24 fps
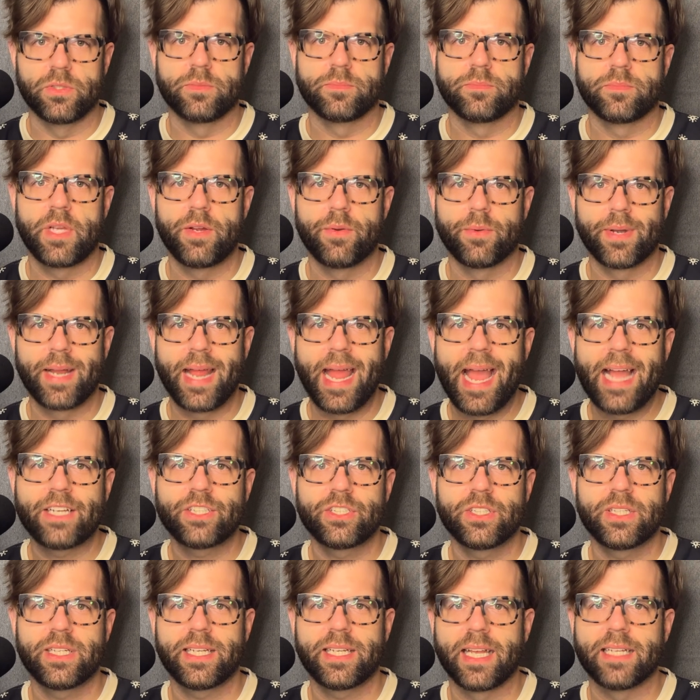a
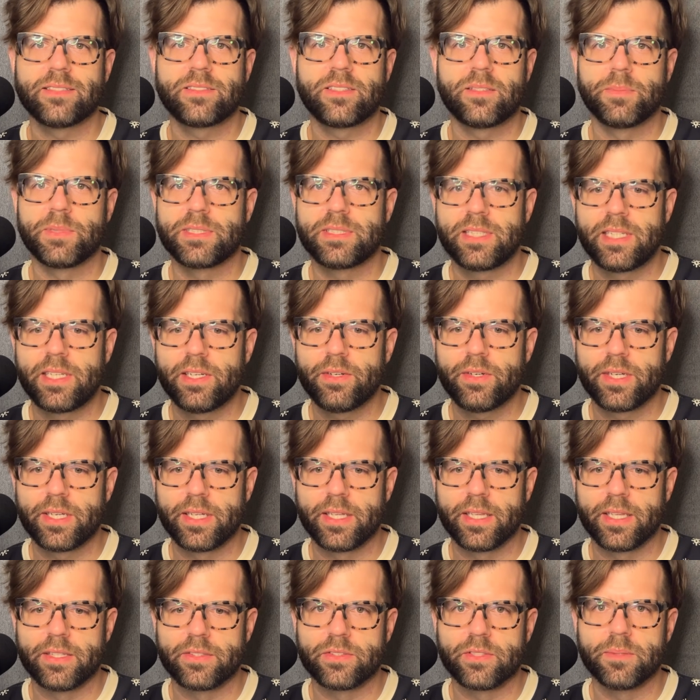reaction against the
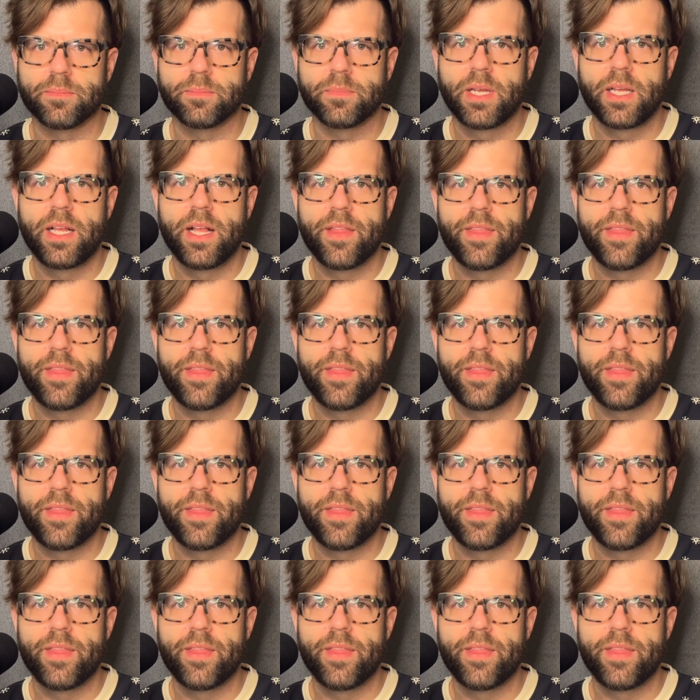materialism